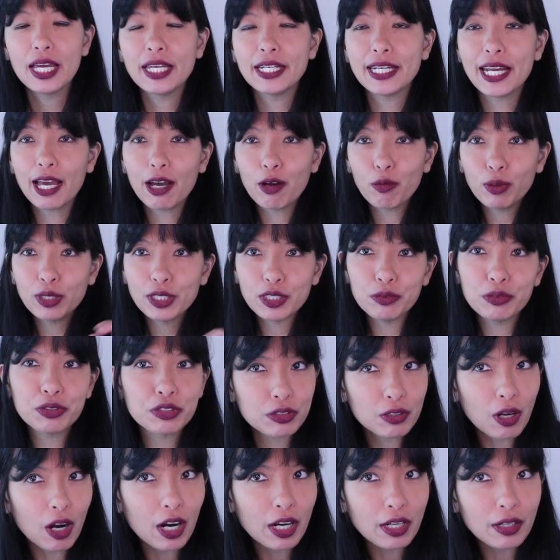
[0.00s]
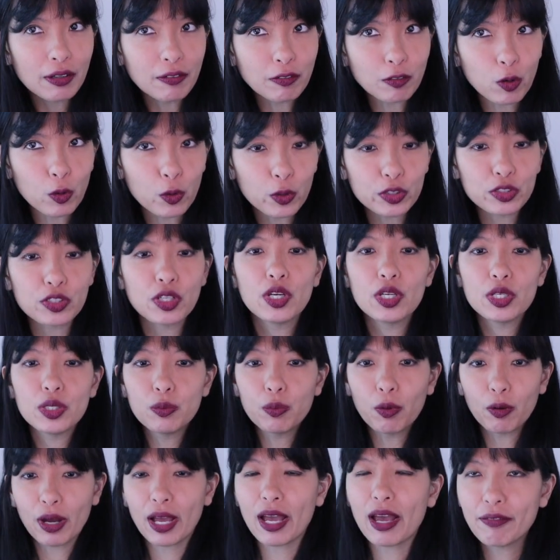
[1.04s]
Now, when you start, of course, you
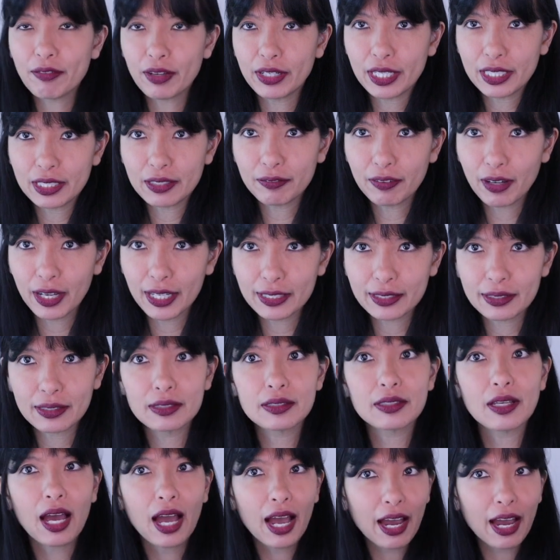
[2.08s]
won't have any devices.